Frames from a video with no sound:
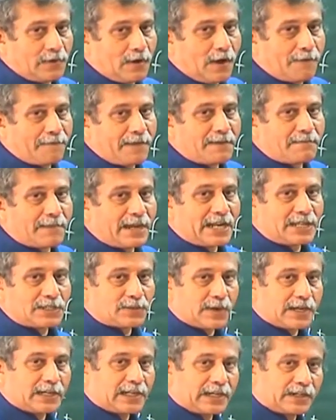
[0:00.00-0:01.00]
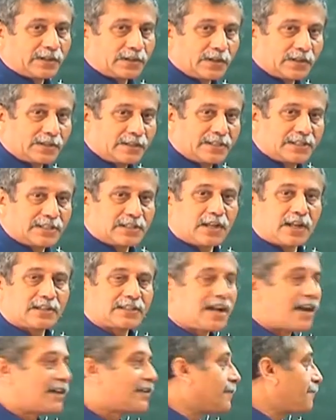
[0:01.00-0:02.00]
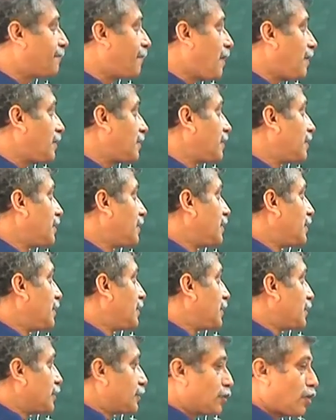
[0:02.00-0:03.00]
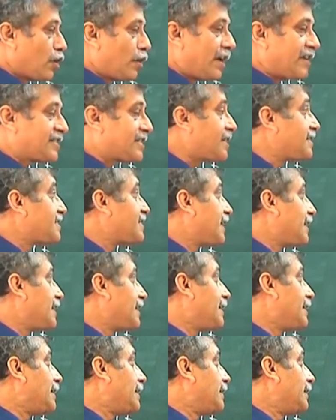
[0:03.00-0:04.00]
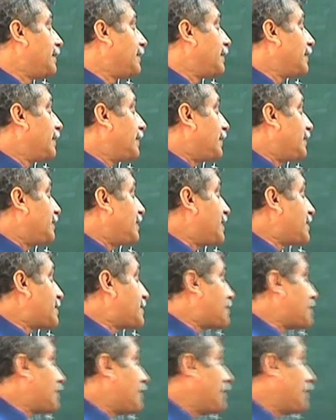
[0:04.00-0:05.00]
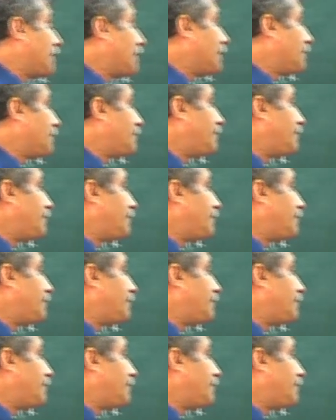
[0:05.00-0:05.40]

of n minus 1 electron. This is not the Hartree-Fock. So essentially, this uh,